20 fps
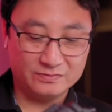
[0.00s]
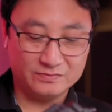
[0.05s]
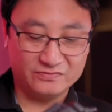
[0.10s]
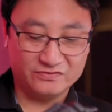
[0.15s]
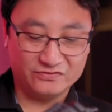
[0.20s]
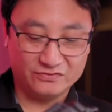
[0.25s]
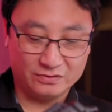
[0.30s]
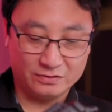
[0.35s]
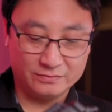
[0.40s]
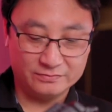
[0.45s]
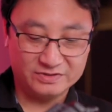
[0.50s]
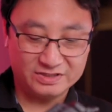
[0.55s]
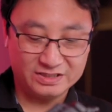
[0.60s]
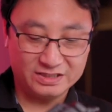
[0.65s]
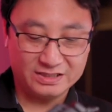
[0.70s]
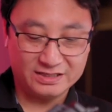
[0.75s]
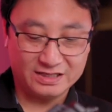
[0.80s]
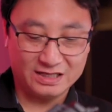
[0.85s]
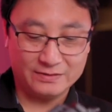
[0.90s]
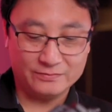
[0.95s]
from
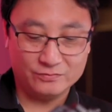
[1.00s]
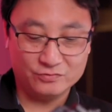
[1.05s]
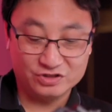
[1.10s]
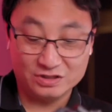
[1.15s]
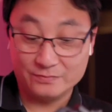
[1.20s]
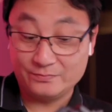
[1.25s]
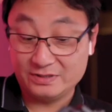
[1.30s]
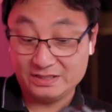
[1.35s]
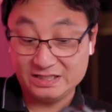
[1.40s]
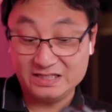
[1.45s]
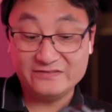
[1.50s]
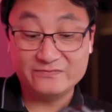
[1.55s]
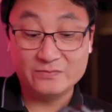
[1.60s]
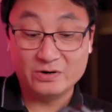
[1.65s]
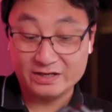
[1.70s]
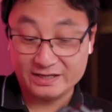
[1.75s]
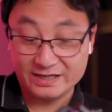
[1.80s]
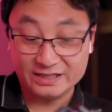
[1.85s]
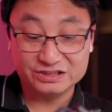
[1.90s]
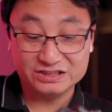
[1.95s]
Zcam, which I believe
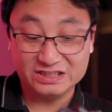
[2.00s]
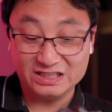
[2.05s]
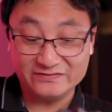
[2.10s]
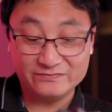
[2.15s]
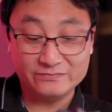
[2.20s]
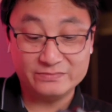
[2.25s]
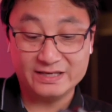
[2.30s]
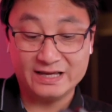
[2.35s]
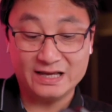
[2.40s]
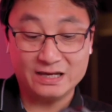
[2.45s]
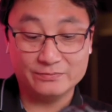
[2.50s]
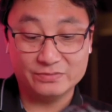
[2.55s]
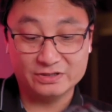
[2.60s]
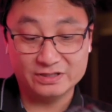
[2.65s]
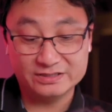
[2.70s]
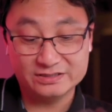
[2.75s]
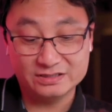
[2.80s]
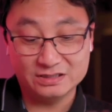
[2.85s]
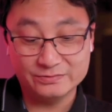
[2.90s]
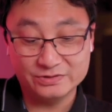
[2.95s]
might actually even be out by
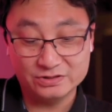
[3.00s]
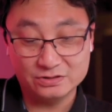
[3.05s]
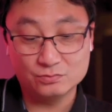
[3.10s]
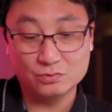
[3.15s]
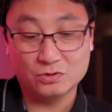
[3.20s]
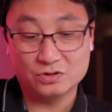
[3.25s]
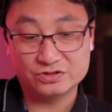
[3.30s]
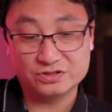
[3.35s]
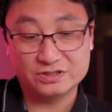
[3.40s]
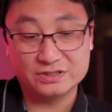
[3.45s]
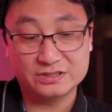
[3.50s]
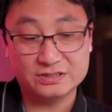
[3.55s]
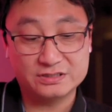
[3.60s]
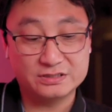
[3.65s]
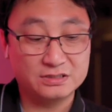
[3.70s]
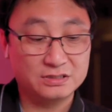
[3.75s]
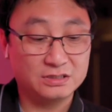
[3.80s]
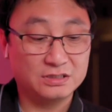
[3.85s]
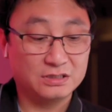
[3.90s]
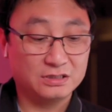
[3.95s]
the time that you watch
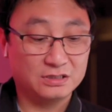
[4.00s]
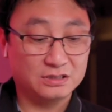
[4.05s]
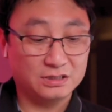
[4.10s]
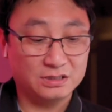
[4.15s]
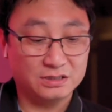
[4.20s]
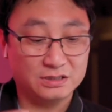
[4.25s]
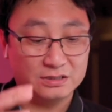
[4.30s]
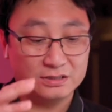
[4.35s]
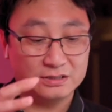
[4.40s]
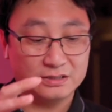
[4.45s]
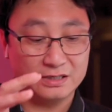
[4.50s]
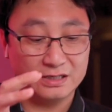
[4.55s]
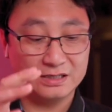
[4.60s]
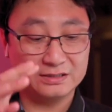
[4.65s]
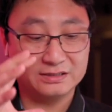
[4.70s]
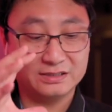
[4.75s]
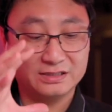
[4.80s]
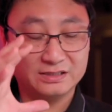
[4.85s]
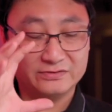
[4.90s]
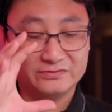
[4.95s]
this.
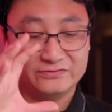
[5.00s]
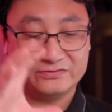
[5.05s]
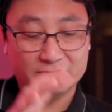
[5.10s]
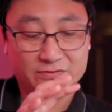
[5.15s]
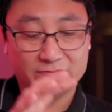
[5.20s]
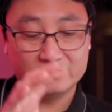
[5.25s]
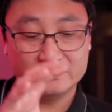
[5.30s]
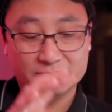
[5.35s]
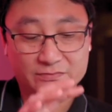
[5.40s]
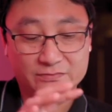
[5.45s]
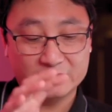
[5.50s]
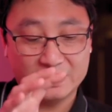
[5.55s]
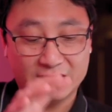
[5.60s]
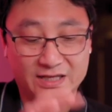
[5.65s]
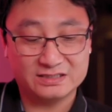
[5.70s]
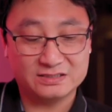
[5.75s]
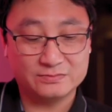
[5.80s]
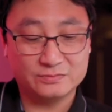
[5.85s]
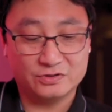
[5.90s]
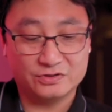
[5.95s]
And then from
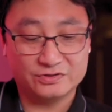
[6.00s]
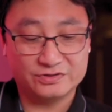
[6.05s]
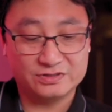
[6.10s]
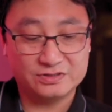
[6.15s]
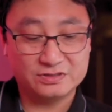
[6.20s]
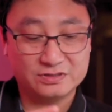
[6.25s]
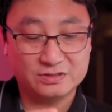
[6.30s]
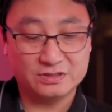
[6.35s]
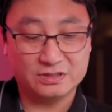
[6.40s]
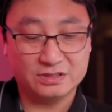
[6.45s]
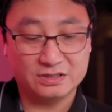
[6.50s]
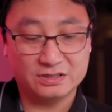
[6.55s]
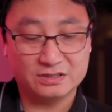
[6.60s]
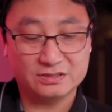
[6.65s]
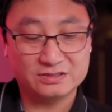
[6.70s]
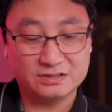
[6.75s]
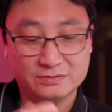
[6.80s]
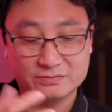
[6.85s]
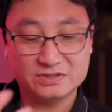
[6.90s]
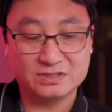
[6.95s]
Atomos,
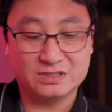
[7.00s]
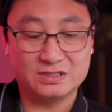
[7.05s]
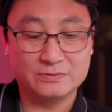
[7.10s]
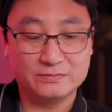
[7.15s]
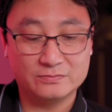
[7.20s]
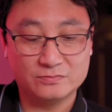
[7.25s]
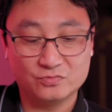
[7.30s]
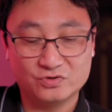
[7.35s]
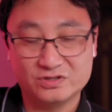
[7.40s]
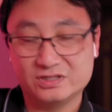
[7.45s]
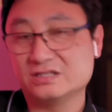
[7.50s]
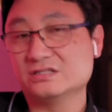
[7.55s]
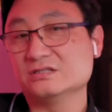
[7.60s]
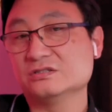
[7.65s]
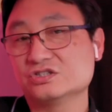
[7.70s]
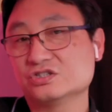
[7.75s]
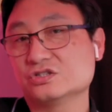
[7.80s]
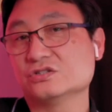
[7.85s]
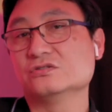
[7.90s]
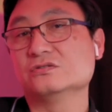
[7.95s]
sometime
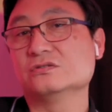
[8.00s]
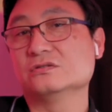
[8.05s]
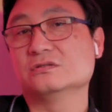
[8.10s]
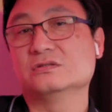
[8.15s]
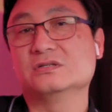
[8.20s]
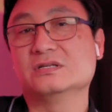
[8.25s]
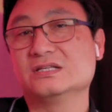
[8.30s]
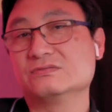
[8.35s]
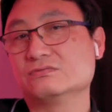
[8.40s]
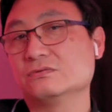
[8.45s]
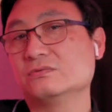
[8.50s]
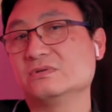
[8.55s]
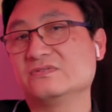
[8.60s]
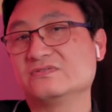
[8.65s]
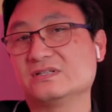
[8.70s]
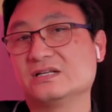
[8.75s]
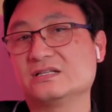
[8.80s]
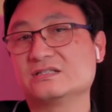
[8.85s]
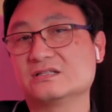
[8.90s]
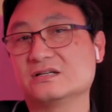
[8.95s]
within June is what we've
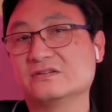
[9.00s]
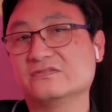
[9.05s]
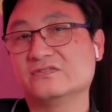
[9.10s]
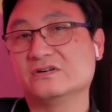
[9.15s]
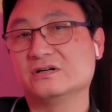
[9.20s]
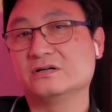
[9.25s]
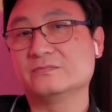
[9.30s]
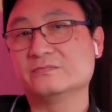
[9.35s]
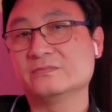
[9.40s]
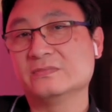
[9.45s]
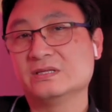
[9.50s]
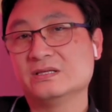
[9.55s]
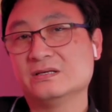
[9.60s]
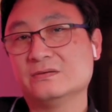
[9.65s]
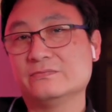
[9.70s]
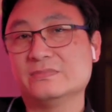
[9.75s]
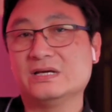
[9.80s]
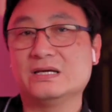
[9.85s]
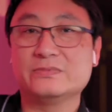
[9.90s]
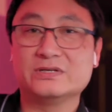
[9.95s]
said so far.
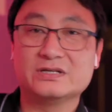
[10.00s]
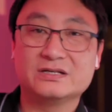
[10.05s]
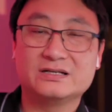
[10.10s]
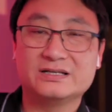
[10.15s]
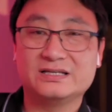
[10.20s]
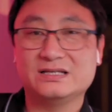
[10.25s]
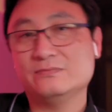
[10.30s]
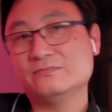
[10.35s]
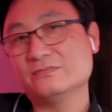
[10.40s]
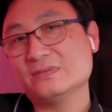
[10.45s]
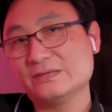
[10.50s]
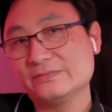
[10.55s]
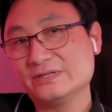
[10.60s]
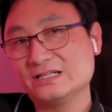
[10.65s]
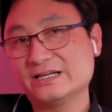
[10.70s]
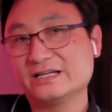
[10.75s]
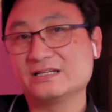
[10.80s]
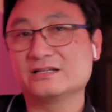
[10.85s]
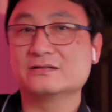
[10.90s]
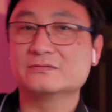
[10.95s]
Maybe early, maybe
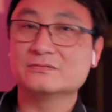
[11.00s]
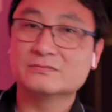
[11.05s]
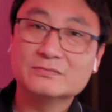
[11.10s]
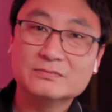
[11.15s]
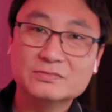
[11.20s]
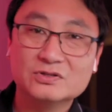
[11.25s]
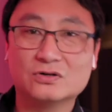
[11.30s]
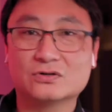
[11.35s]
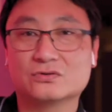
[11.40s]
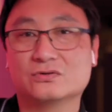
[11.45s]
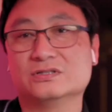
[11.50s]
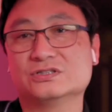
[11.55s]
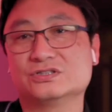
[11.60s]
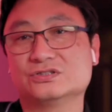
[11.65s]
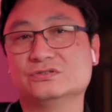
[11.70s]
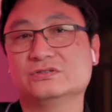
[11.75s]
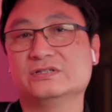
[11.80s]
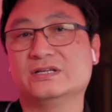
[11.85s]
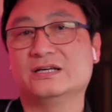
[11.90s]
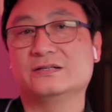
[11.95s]
later, not quite
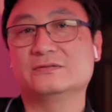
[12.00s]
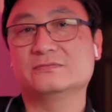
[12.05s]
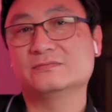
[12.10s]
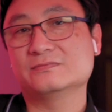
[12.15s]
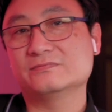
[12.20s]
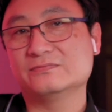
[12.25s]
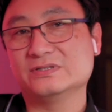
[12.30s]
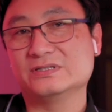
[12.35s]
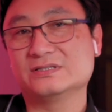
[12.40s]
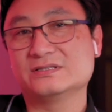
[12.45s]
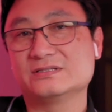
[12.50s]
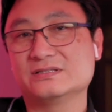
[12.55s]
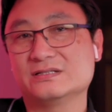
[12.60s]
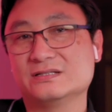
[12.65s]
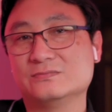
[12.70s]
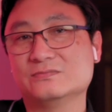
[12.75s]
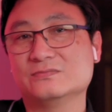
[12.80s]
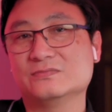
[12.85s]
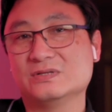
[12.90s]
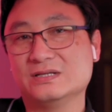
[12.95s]
sure yet, but
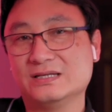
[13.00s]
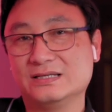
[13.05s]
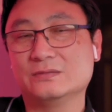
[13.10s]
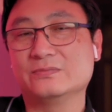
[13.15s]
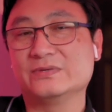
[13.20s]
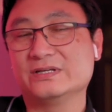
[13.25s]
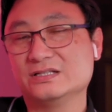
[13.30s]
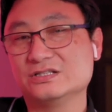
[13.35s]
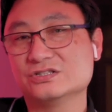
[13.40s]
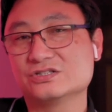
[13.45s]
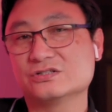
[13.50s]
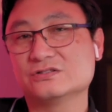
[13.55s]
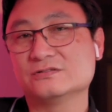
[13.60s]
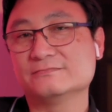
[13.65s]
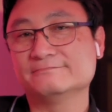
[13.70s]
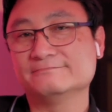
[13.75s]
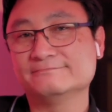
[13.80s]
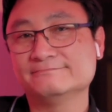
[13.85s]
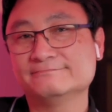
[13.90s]
it'll be in June.